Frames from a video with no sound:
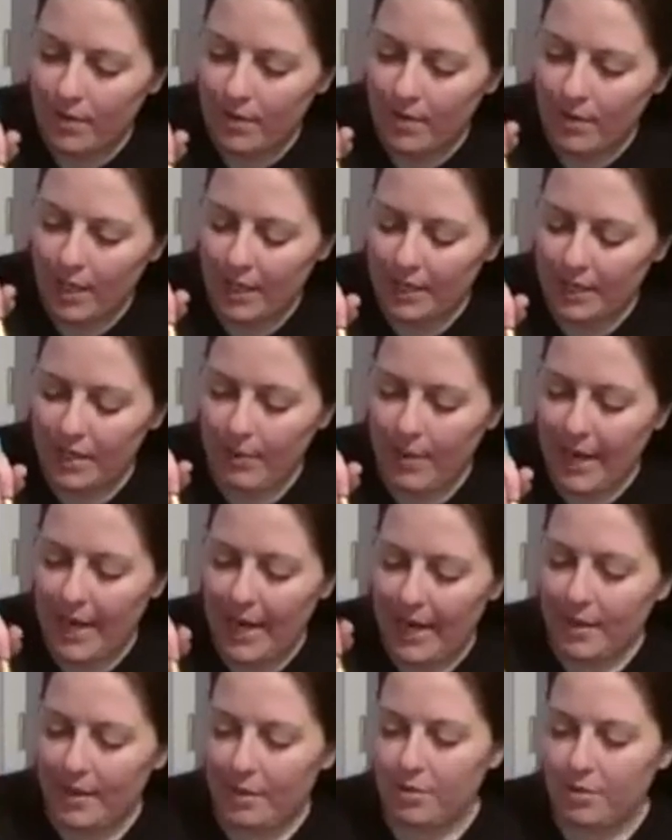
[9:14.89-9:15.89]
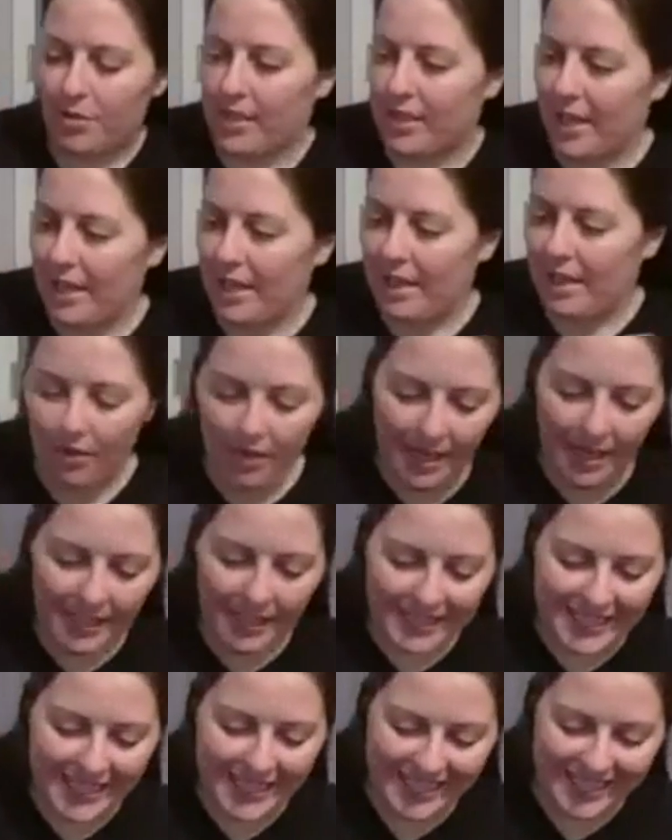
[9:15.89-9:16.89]
not the back. I was just getting all the
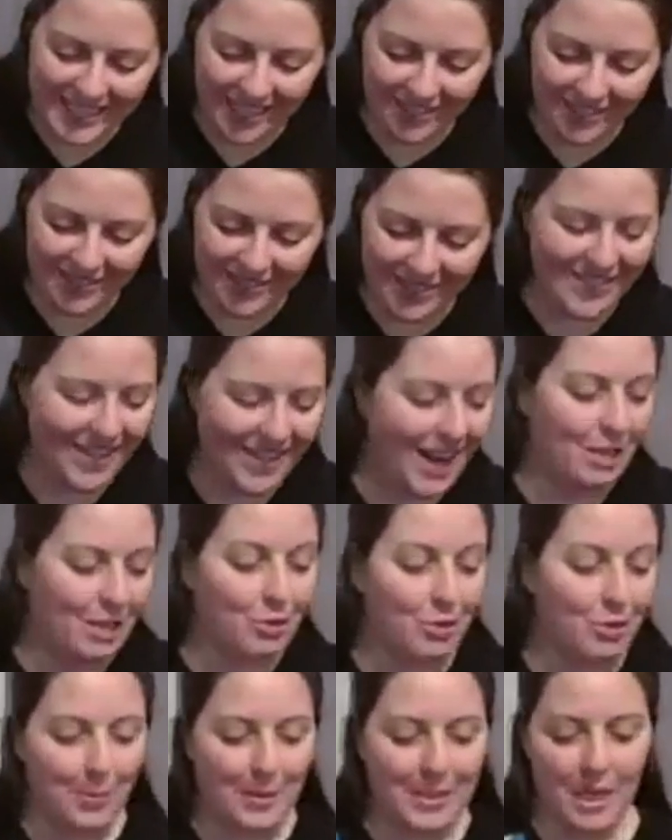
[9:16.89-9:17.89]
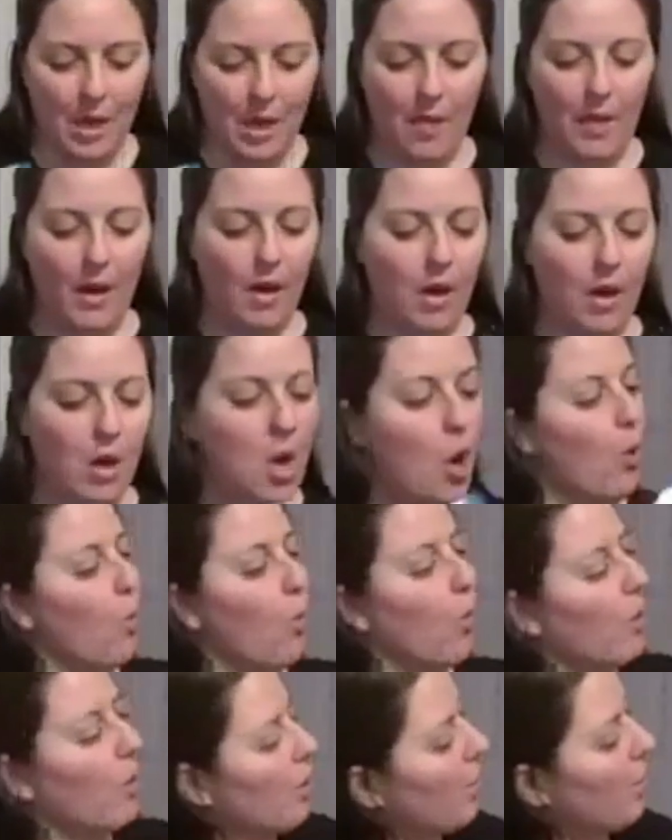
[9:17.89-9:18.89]
excess that was dripping down there.
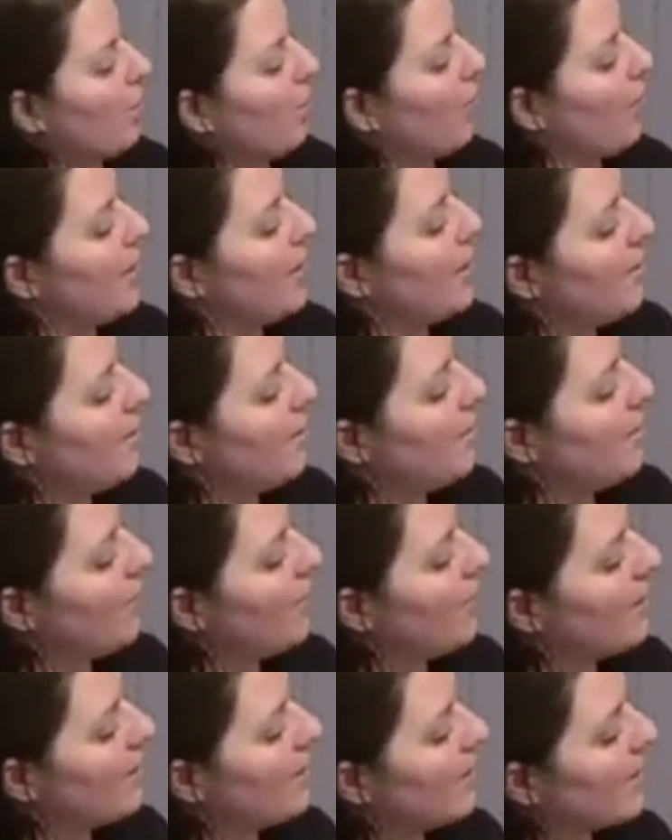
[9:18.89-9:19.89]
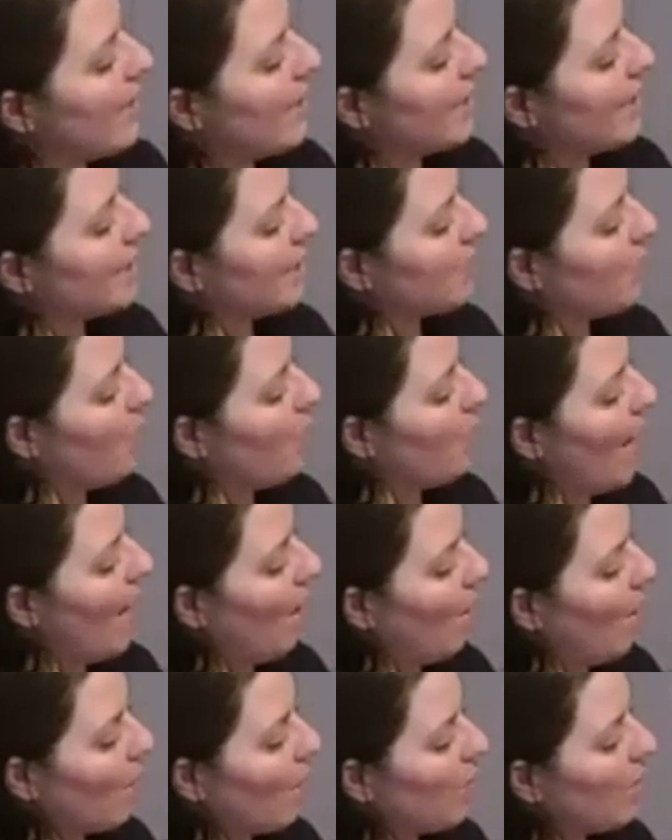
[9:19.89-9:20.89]
We're going to do the sides as
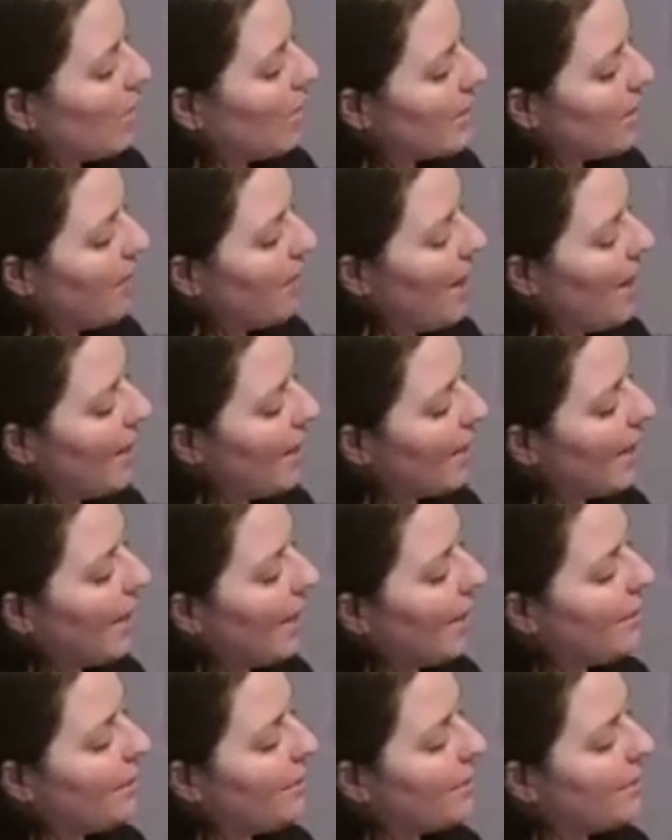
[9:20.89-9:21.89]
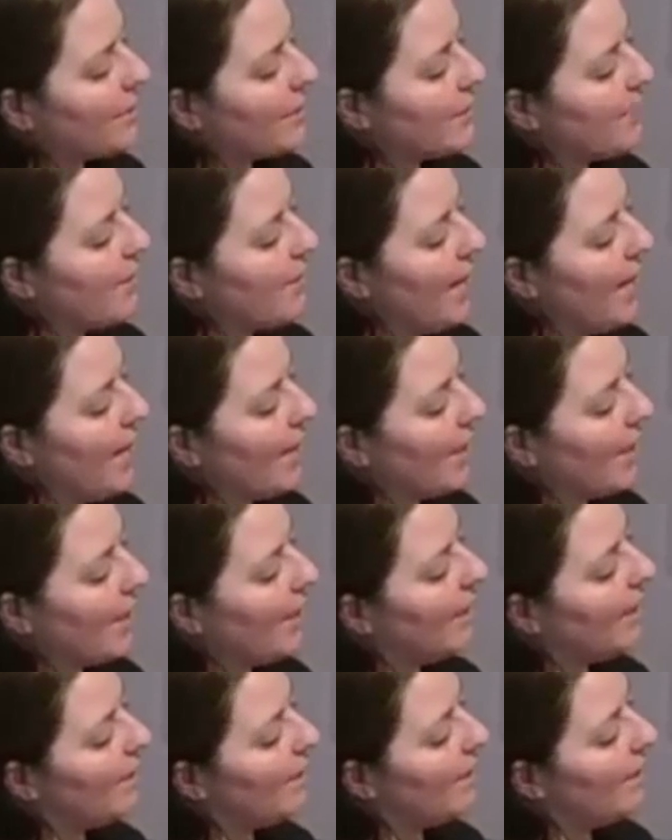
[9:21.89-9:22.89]
well, because depending on how you display
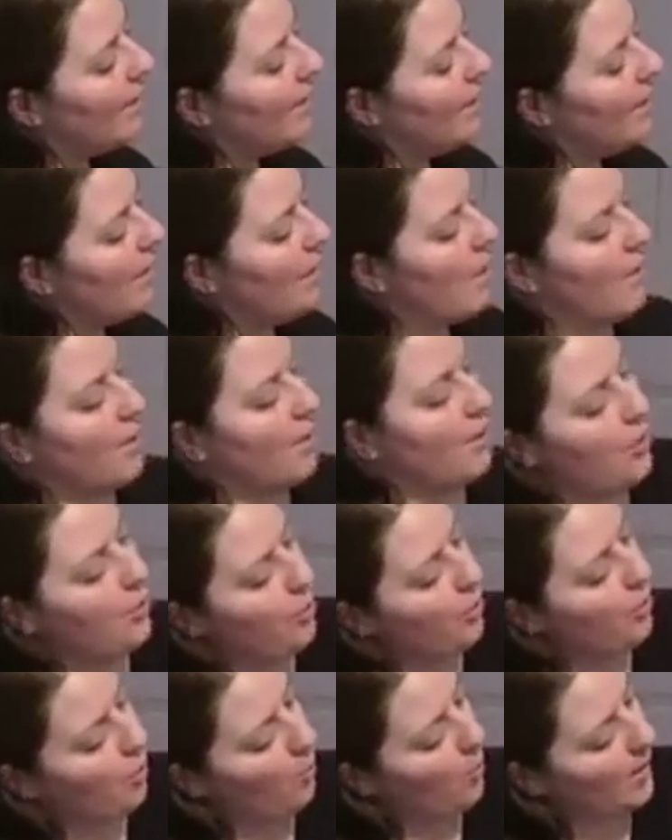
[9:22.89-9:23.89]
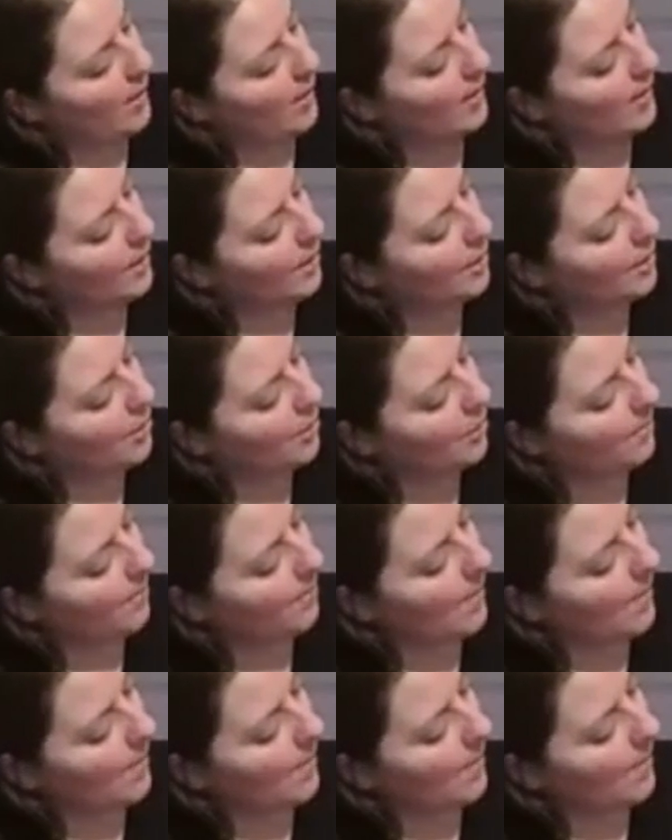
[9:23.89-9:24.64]
it, you want your